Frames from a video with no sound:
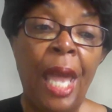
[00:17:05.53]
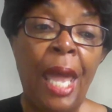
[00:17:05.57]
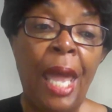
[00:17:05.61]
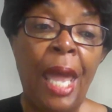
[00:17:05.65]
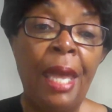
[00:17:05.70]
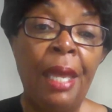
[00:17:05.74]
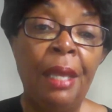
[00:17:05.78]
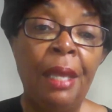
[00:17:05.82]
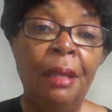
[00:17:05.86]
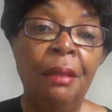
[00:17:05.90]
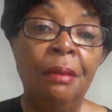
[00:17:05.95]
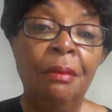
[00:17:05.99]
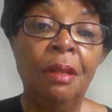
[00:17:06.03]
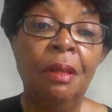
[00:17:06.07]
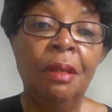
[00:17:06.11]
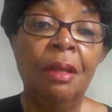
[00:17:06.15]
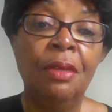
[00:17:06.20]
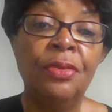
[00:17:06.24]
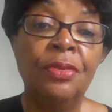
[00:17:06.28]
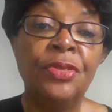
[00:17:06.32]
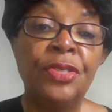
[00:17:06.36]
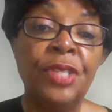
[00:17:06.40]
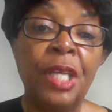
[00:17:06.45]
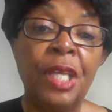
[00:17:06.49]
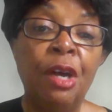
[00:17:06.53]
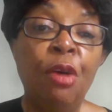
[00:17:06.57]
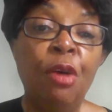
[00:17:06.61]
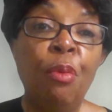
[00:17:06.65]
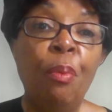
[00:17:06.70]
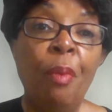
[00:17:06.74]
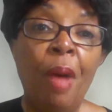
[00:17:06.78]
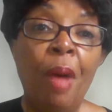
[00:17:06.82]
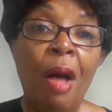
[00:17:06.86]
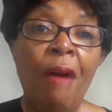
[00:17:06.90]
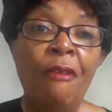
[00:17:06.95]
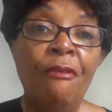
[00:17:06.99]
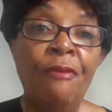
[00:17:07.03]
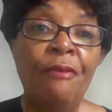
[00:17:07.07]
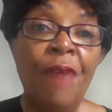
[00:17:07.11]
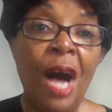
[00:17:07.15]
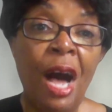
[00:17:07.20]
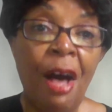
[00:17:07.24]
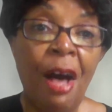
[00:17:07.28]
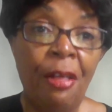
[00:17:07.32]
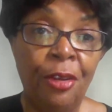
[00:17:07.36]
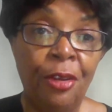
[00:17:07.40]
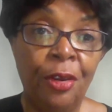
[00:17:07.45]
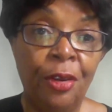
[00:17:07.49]
a single
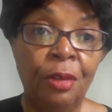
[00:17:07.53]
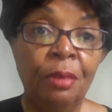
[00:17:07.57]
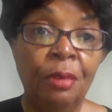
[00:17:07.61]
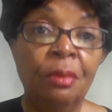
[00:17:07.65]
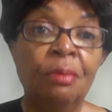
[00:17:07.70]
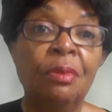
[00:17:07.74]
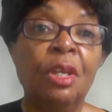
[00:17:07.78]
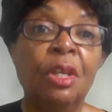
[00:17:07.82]
father